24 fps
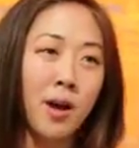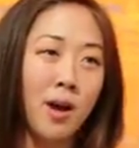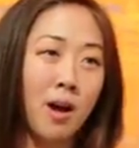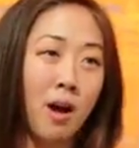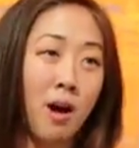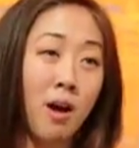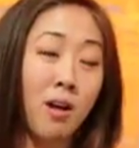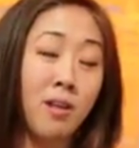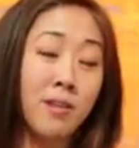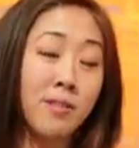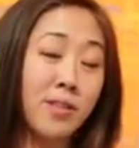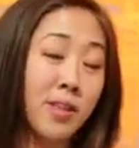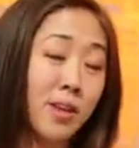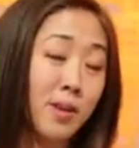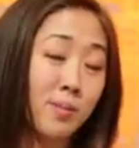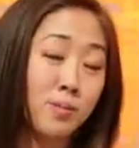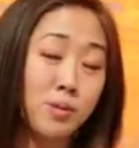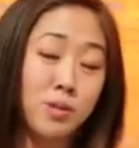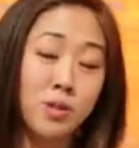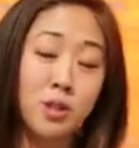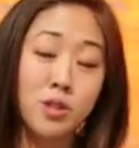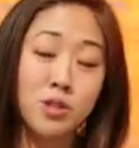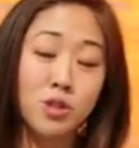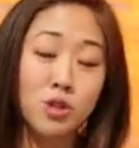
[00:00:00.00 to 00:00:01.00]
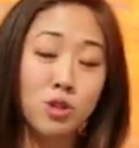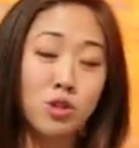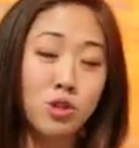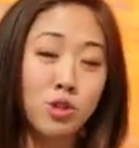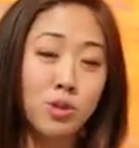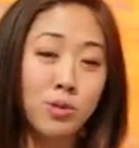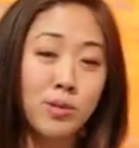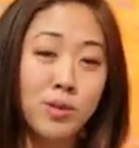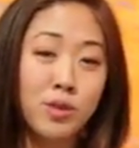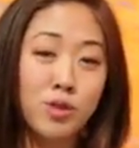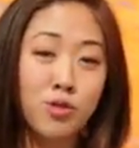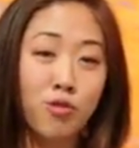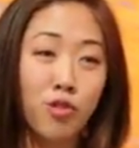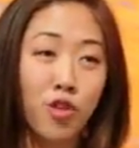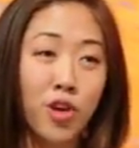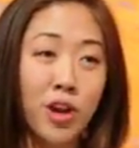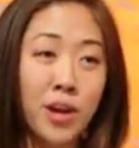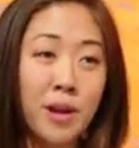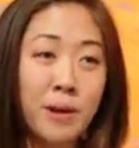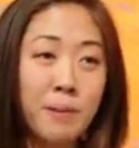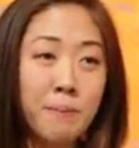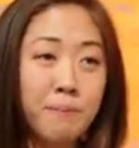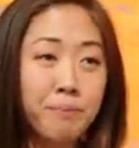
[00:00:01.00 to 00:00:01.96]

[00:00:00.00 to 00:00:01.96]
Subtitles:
The surgery was free.